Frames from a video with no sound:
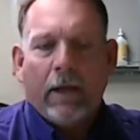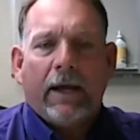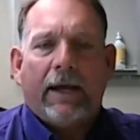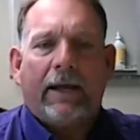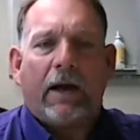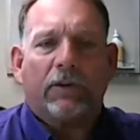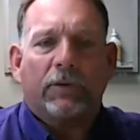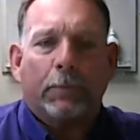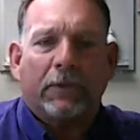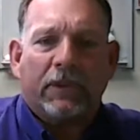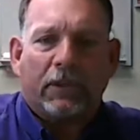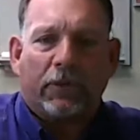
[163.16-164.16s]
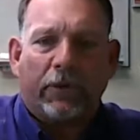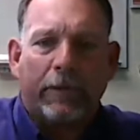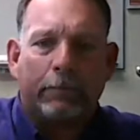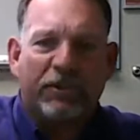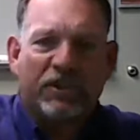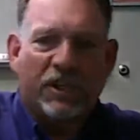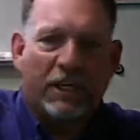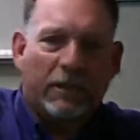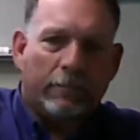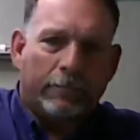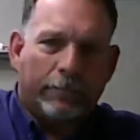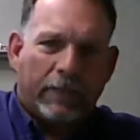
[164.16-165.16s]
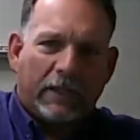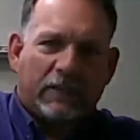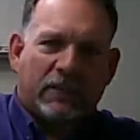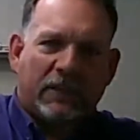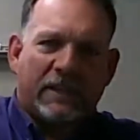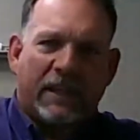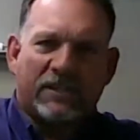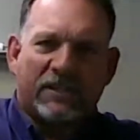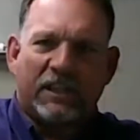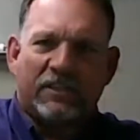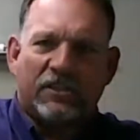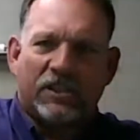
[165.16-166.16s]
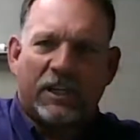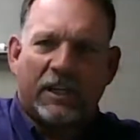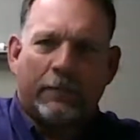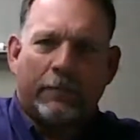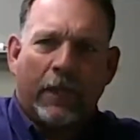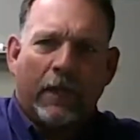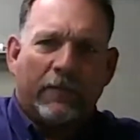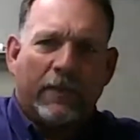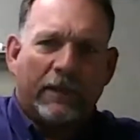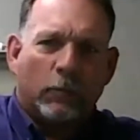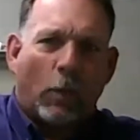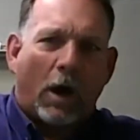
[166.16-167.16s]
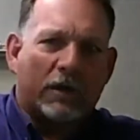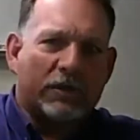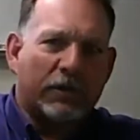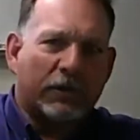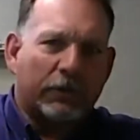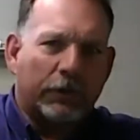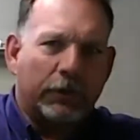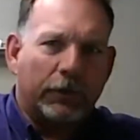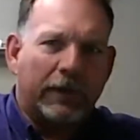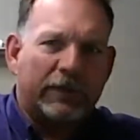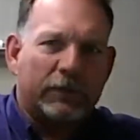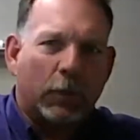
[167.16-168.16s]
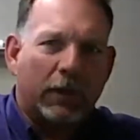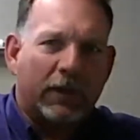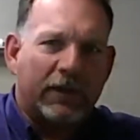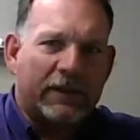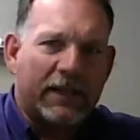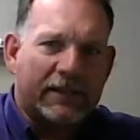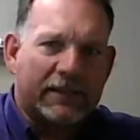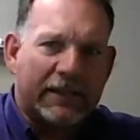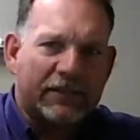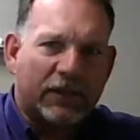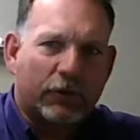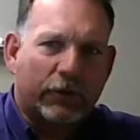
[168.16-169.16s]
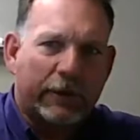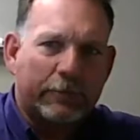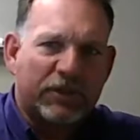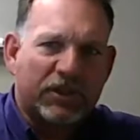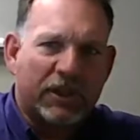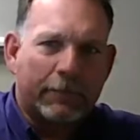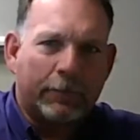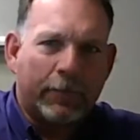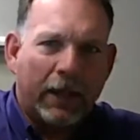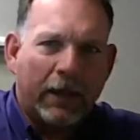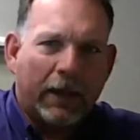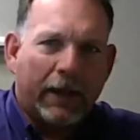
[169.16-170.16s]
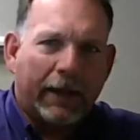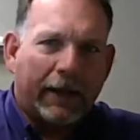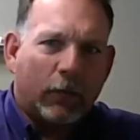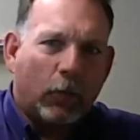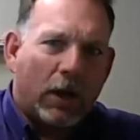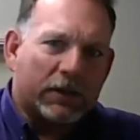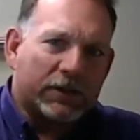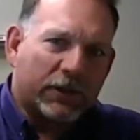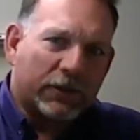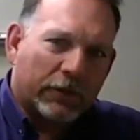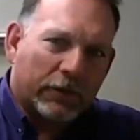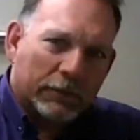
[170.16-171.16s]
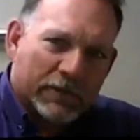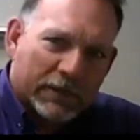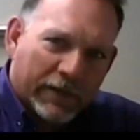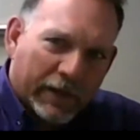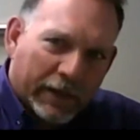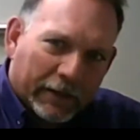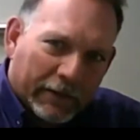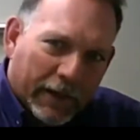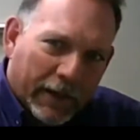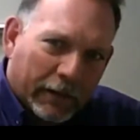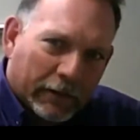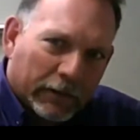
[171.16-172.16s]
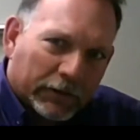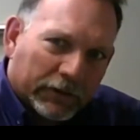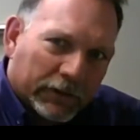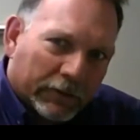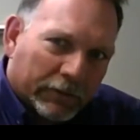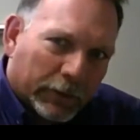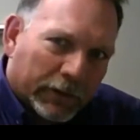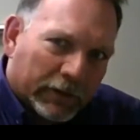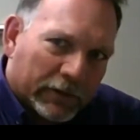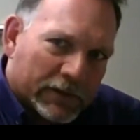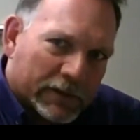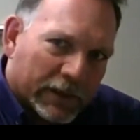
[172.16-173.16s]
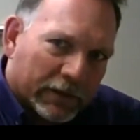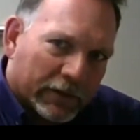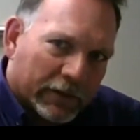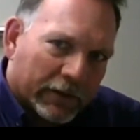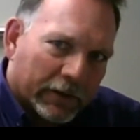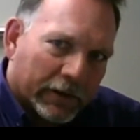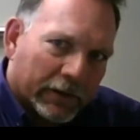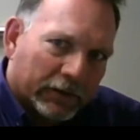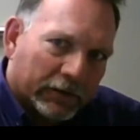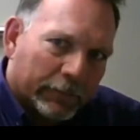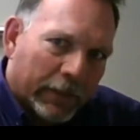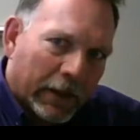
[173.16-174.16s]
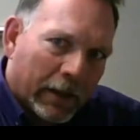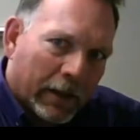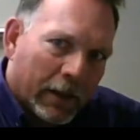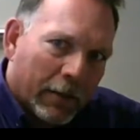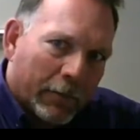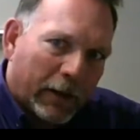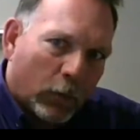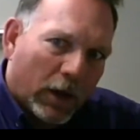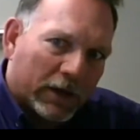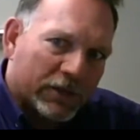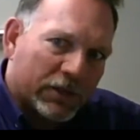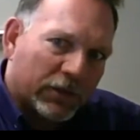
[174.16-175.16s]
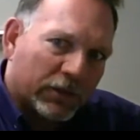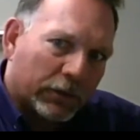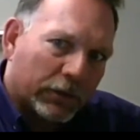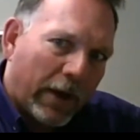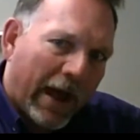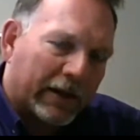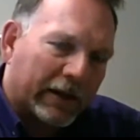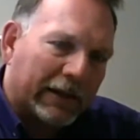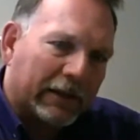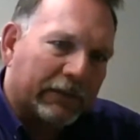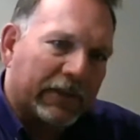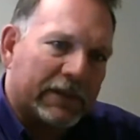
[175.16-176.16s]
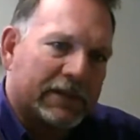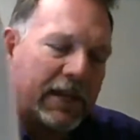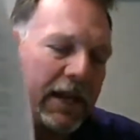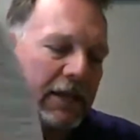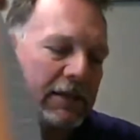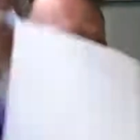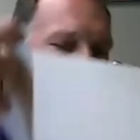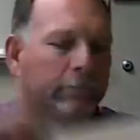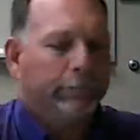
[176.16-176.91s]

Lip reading: And I always put the crib sheet. It's the testing sheet that walks you through. Each one of the tests has a crib sheet, and it walks you through. Let me see if I can get that close enough to where you can see it. There it is. But it walks you through how to give the test.